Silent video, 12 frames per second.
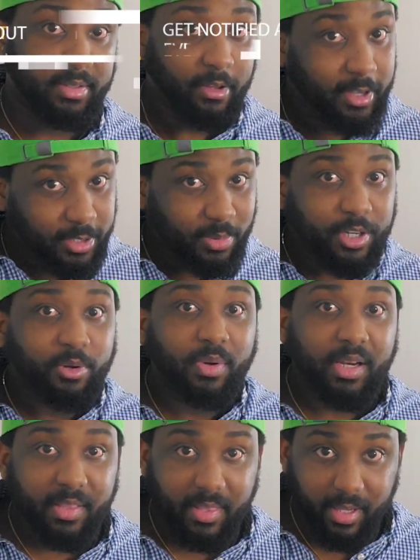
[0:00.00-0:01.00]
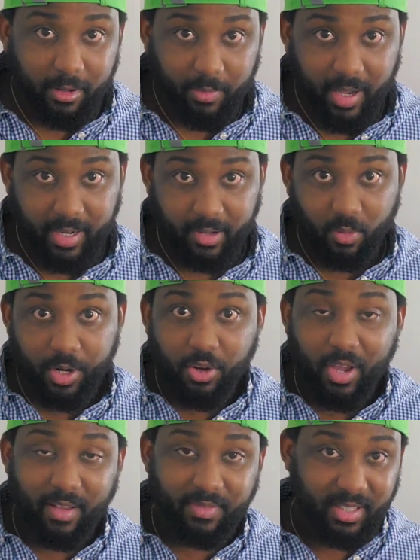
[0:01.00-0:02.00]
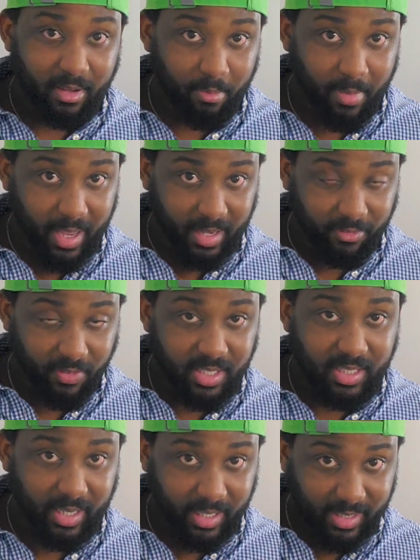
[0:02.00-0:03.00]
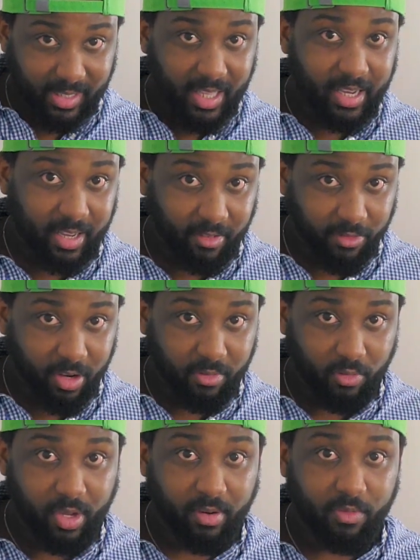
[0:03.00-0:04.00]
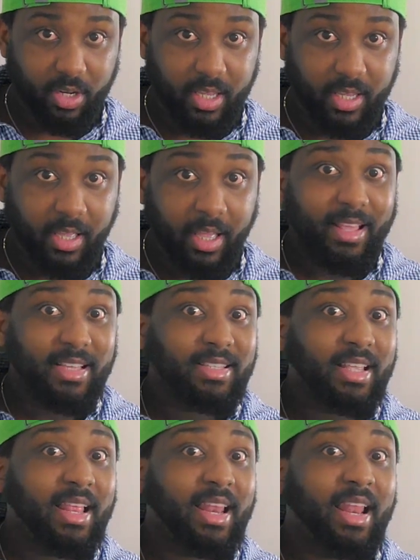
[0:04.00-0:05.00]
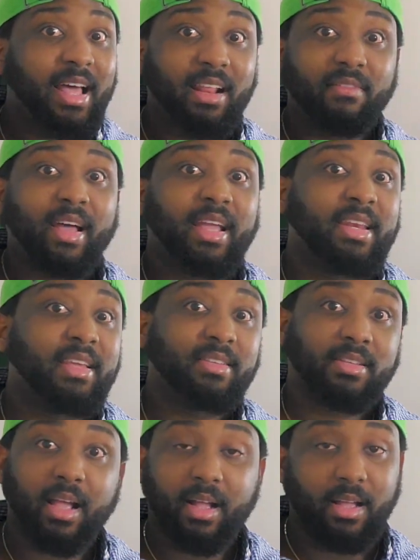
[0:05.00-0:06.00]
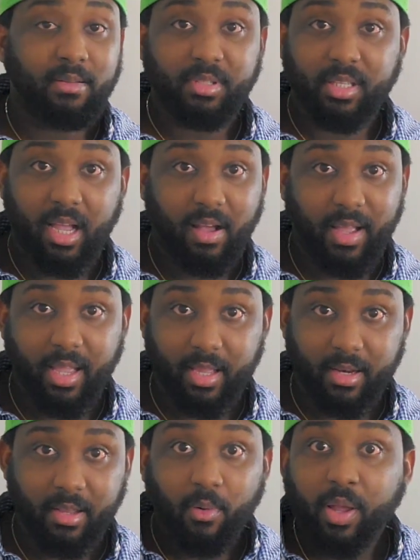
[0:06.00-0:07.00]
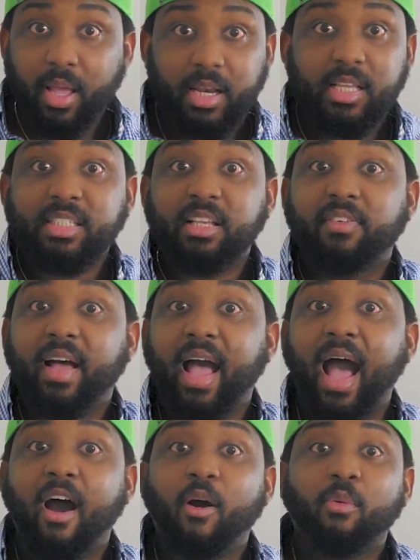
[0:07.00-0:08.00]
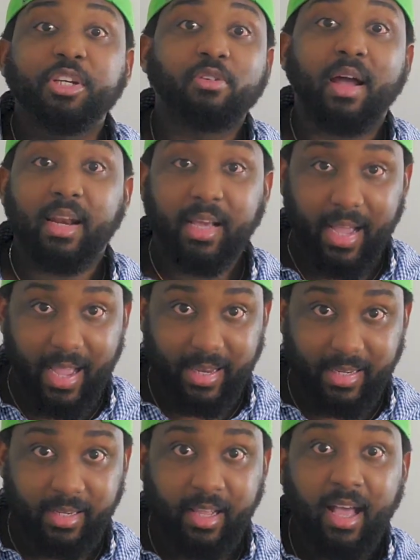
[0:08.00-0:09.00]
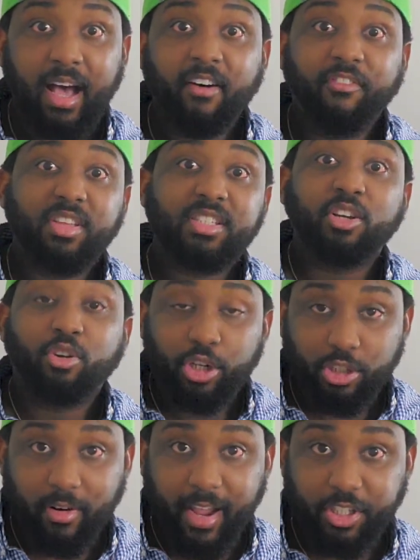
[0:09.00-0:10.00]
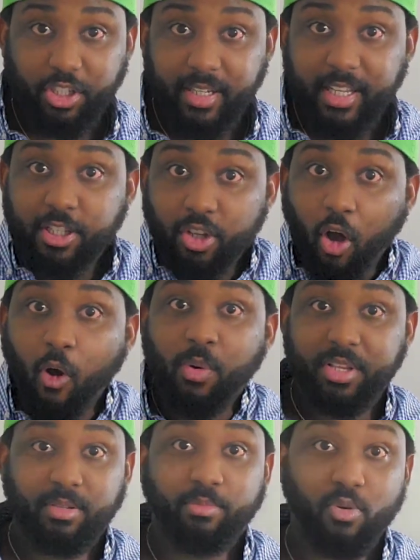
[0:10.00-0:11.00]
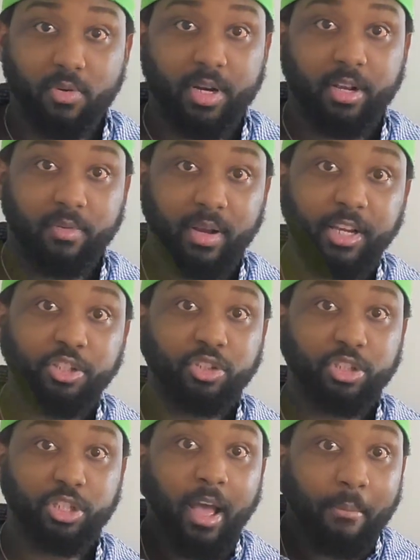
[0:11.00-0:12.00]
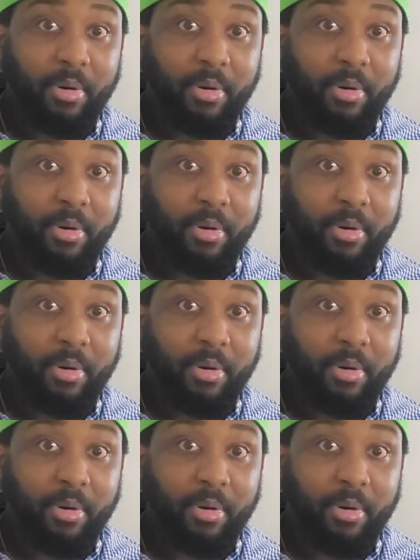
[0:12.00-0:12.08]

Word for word: Because when you really think about it, when you have somebody physically standing in front of you every day, there's a lot of ideas that comes to our head. Regardless of how we try to hide it, a physical attraction is always important in a relationship.